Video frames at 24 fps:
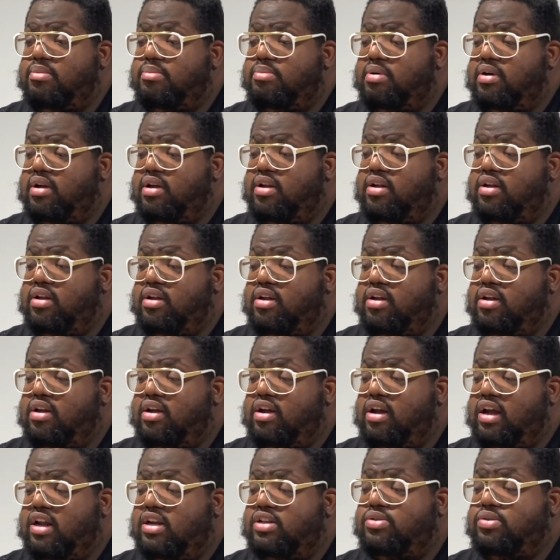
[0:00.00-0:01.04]
But
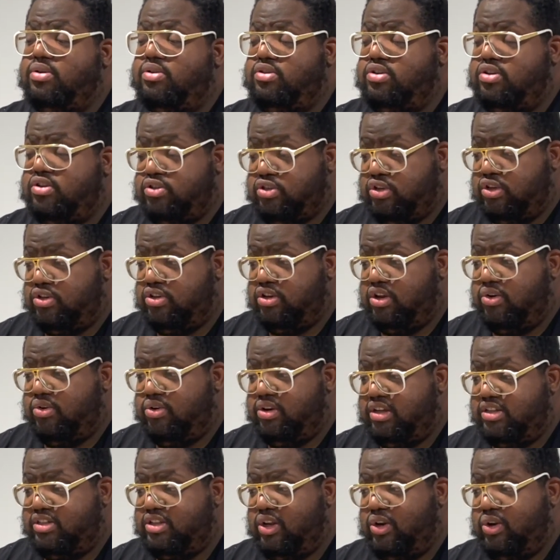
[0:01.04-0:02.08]
I just want you to know
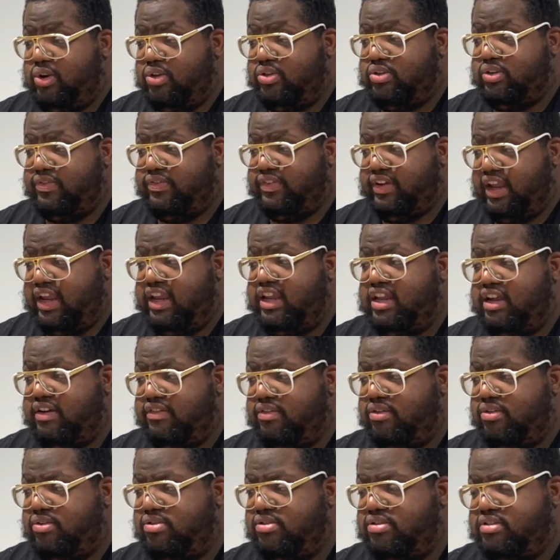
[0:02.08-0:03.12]
there's a lot of
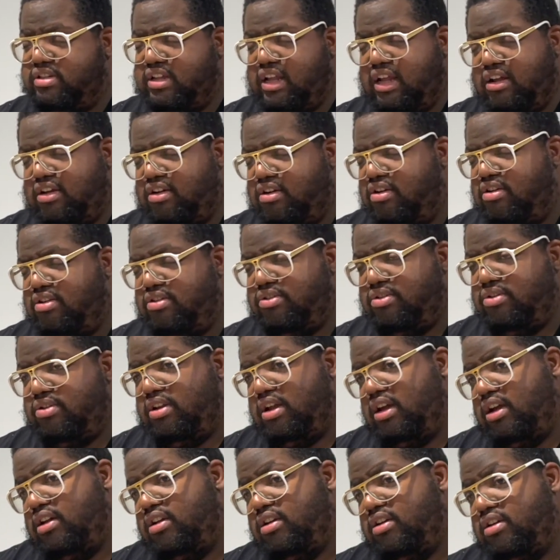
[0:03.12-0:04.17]
8-year-olds that can't do
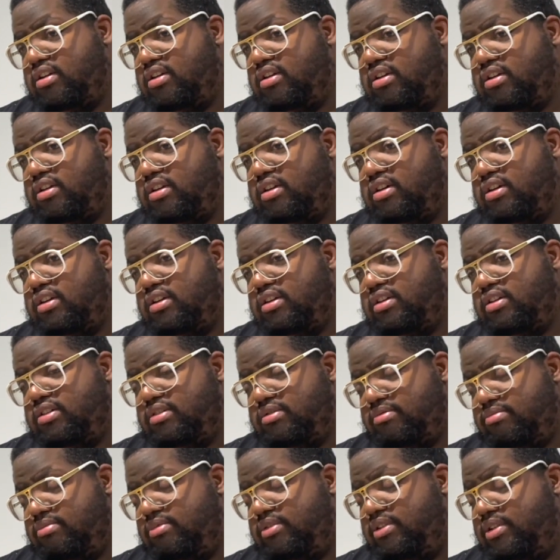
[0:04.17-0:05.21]
that.
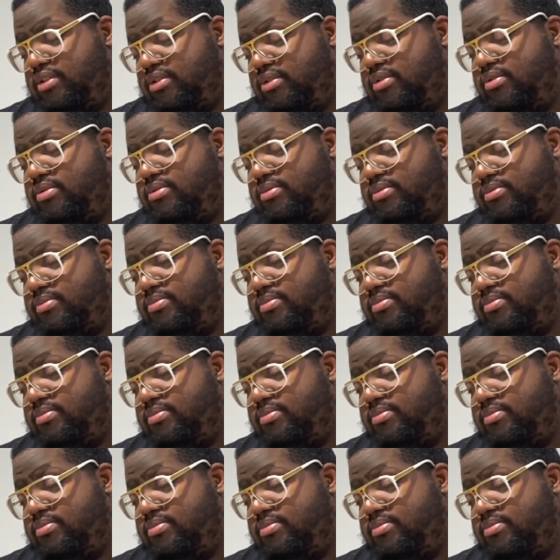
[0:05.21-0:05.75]
You know?